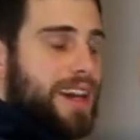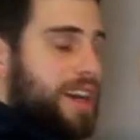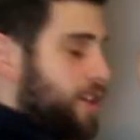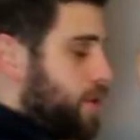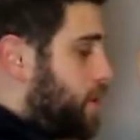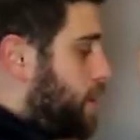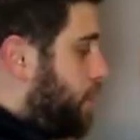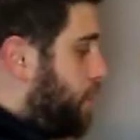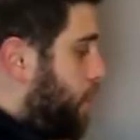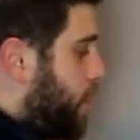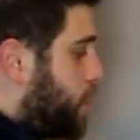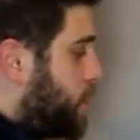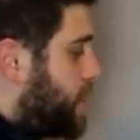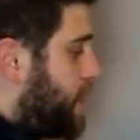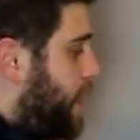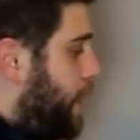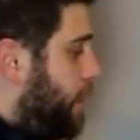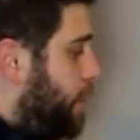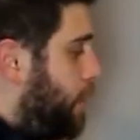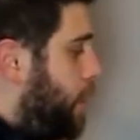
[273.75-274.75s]
So they first
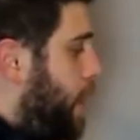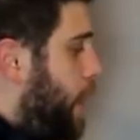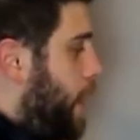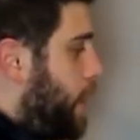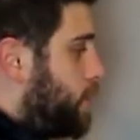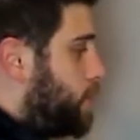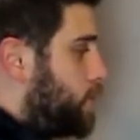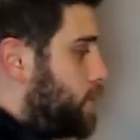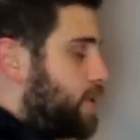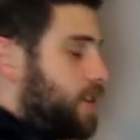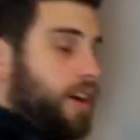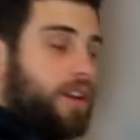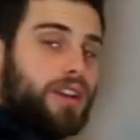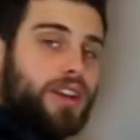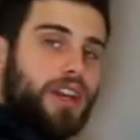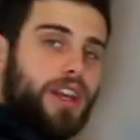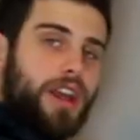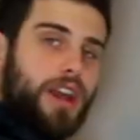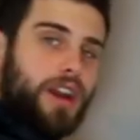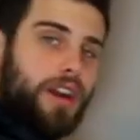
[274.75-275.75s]
have to start
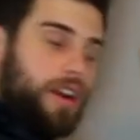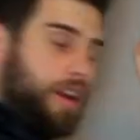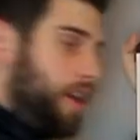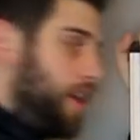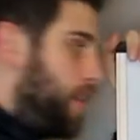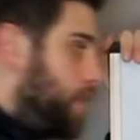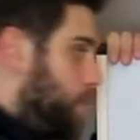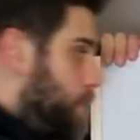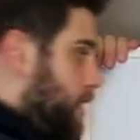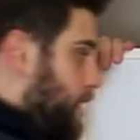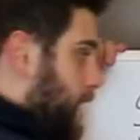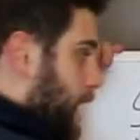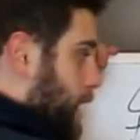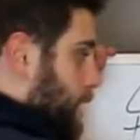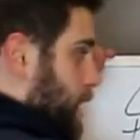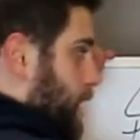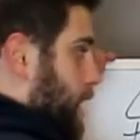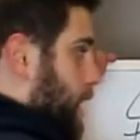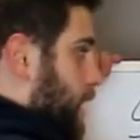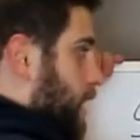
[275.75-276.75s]
here to
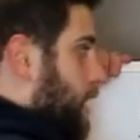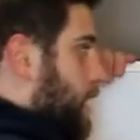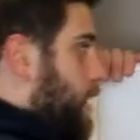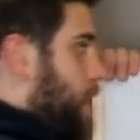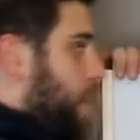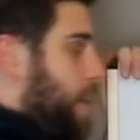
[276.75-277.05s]
get there.